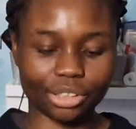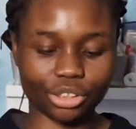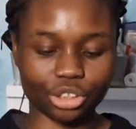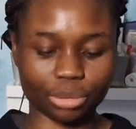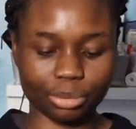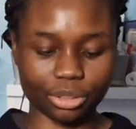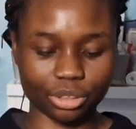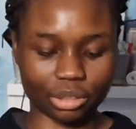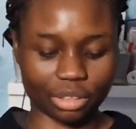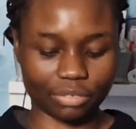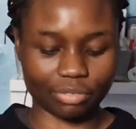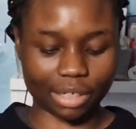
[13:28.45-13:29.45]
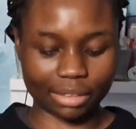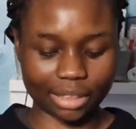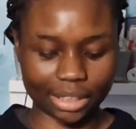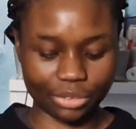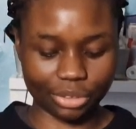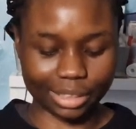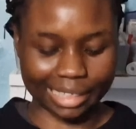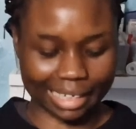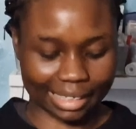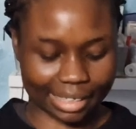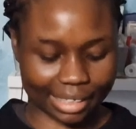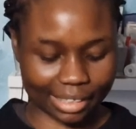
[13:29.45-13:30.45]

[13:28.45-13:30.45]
just because of the fact that, you know, you can't,